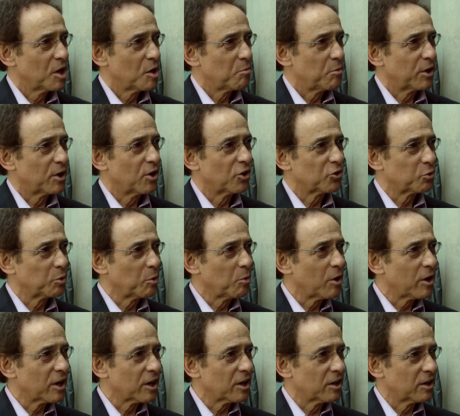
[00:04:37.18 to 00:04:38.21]
because we
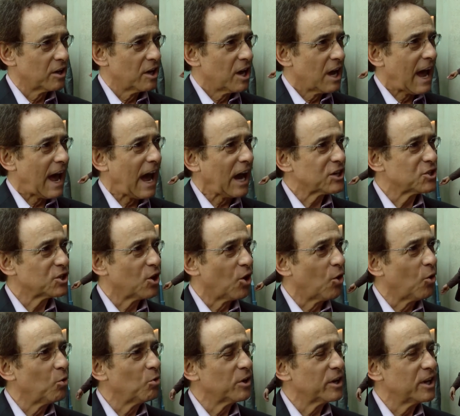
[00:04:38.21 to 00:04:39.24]
want to actually
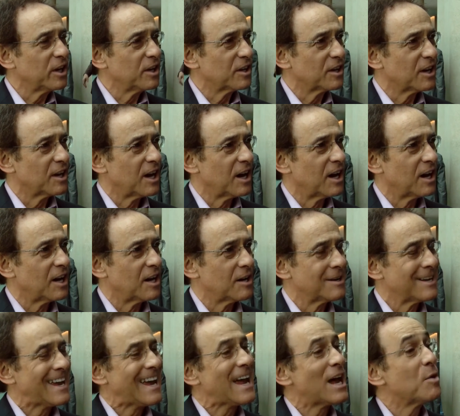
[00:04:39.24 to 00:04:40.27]
only
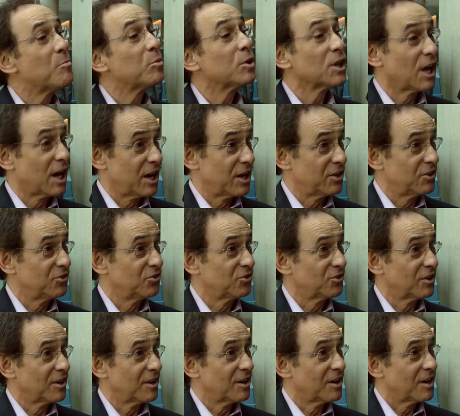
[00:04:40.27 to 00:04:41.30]
embolize
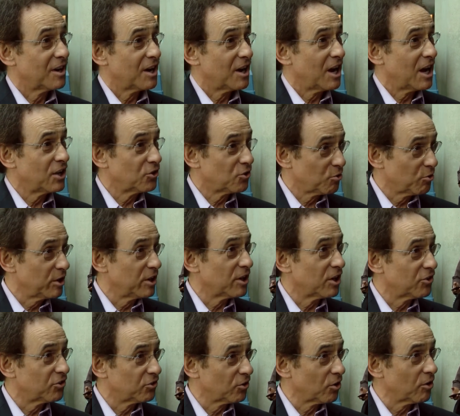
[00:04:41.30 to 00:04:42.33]
and treat
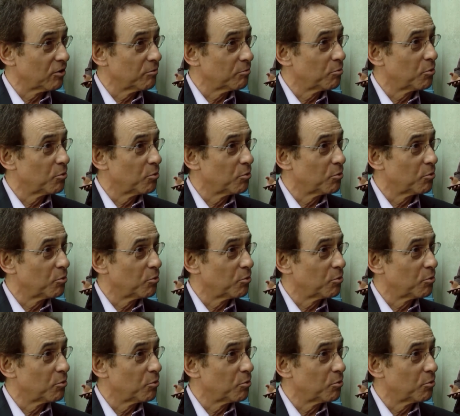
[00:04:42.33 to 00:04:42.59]
a certain